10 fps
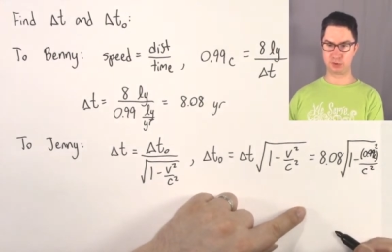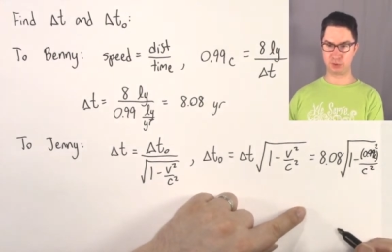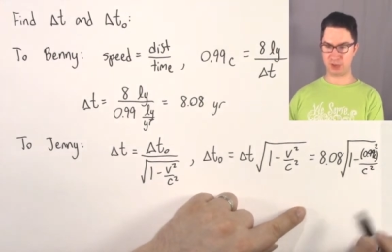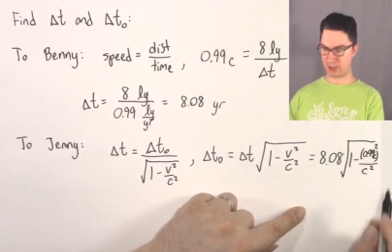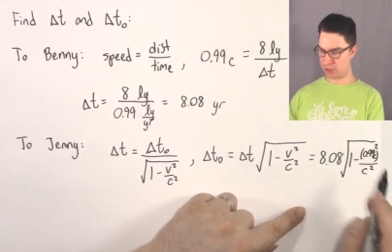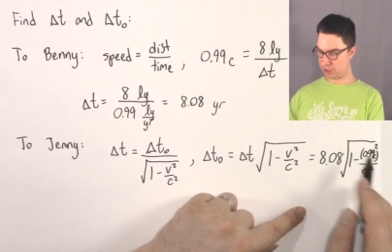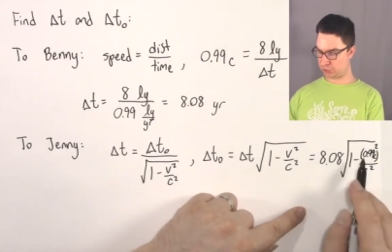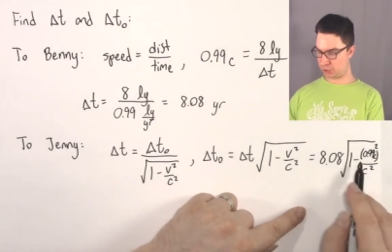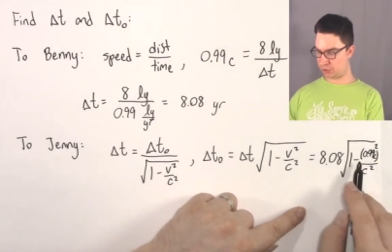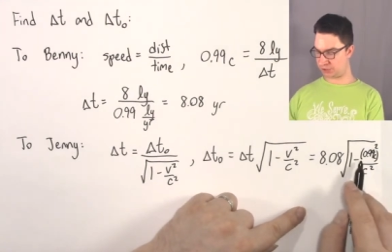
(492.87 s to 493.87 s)
Okay,
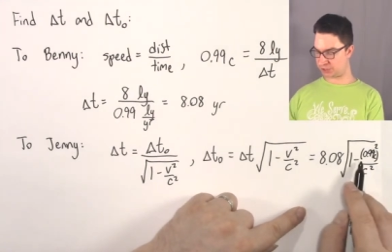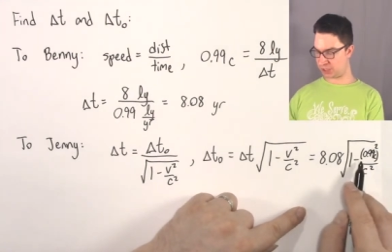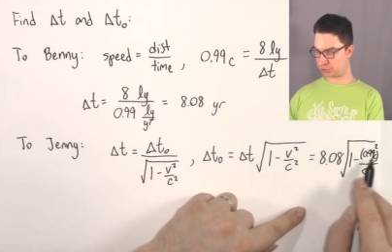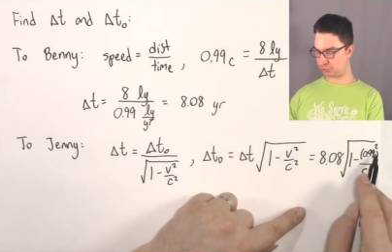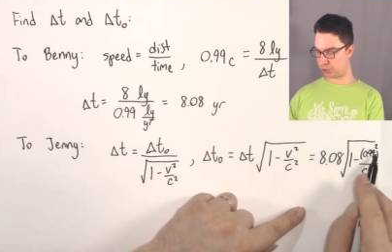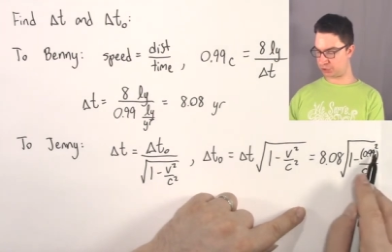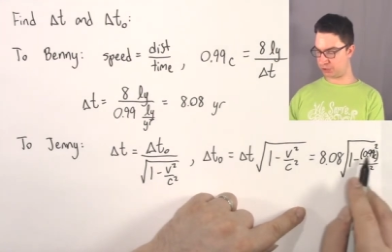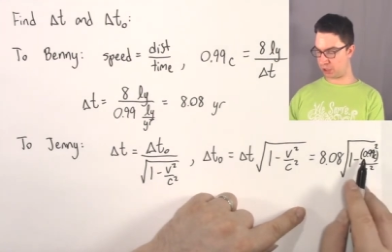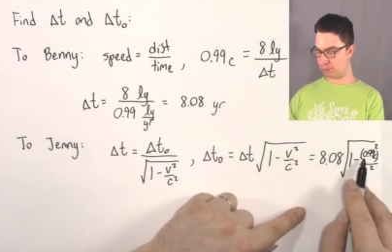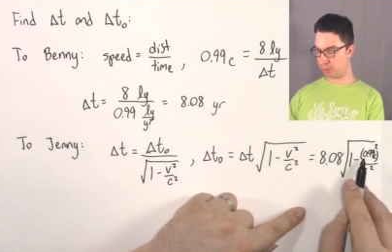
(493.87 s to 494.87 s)
so I know that's kind of scrunched
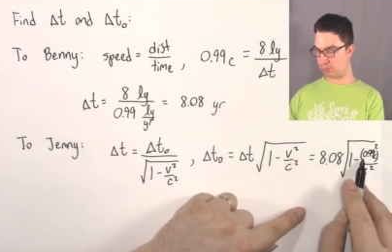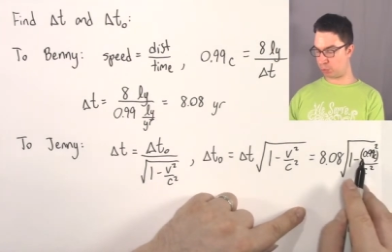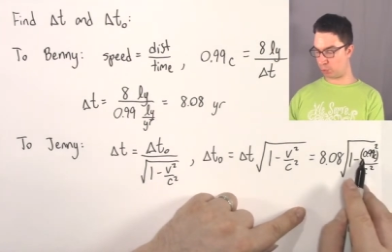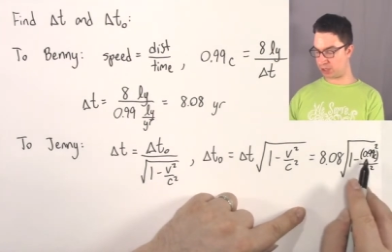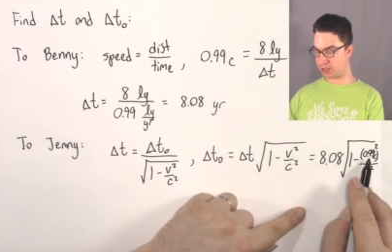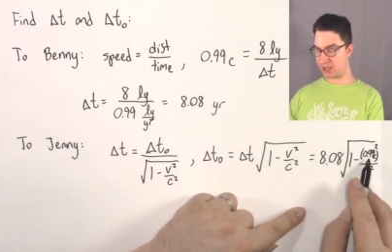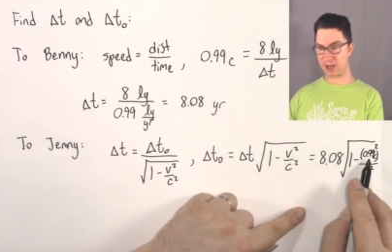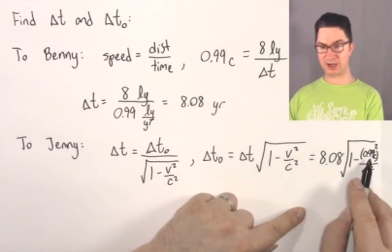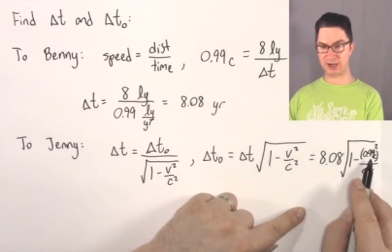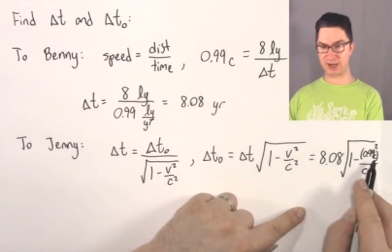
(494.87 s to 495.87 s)
there, but
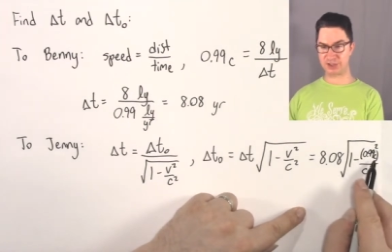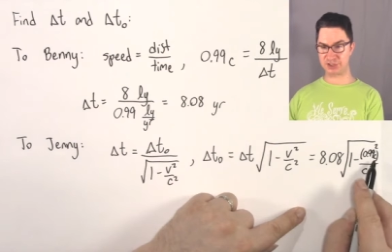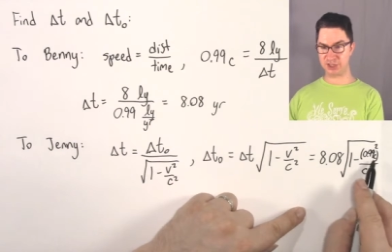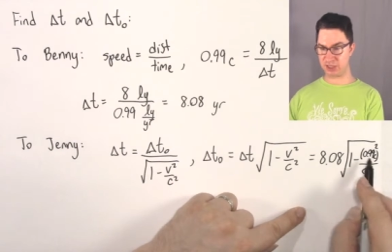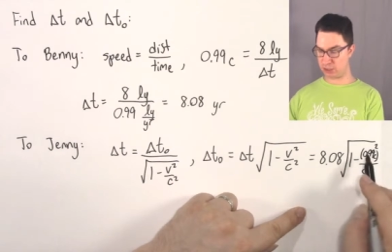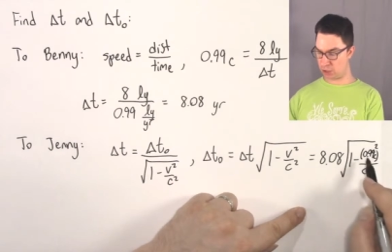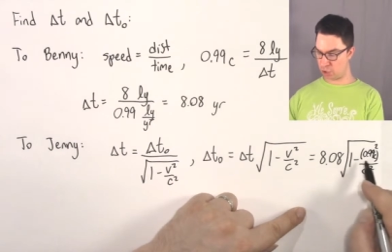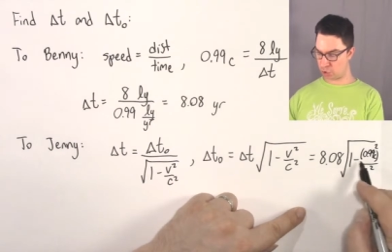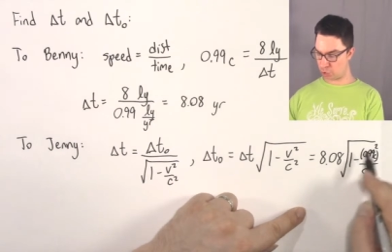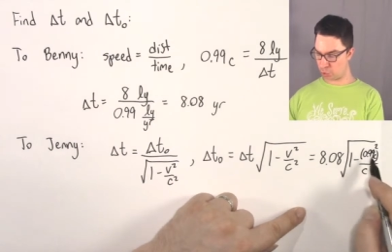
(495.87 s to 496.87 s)
0.99c
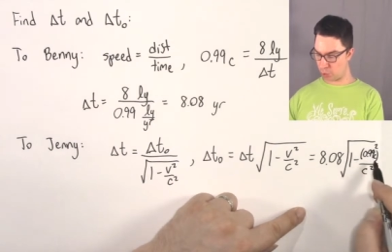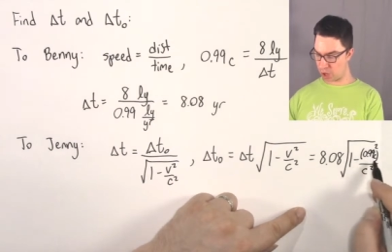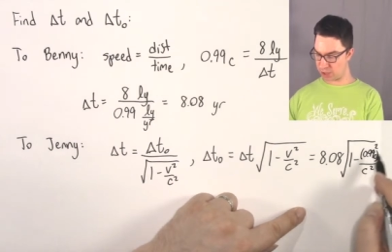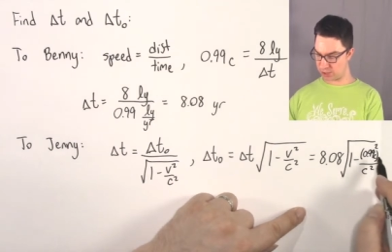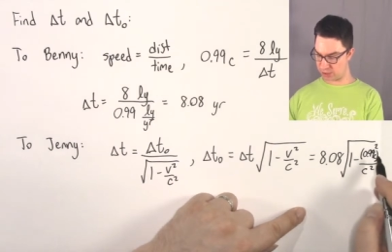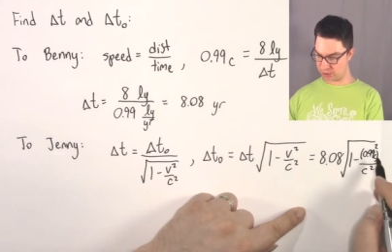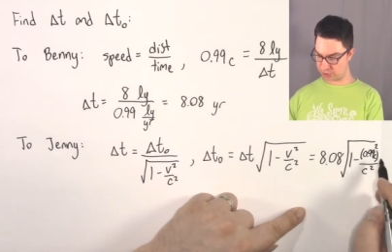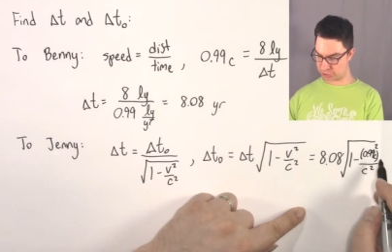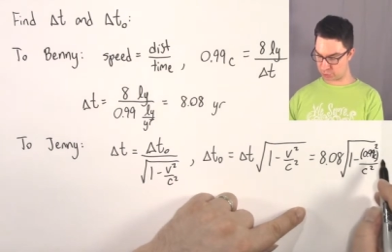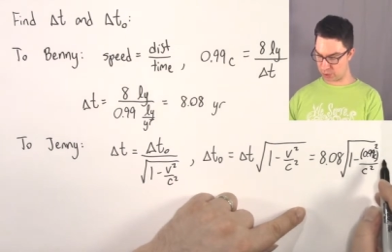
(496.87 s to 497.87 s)
quantity
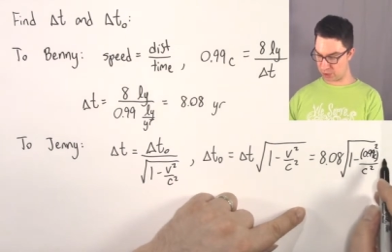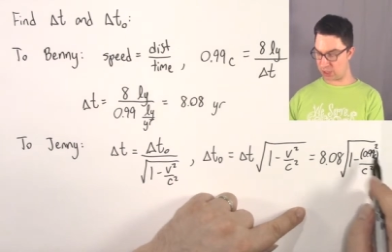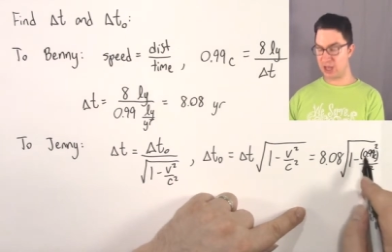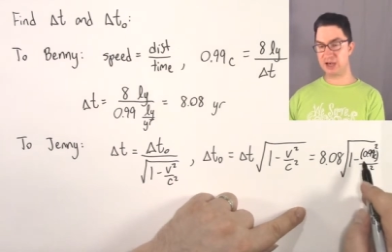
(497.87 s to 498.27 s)
squared.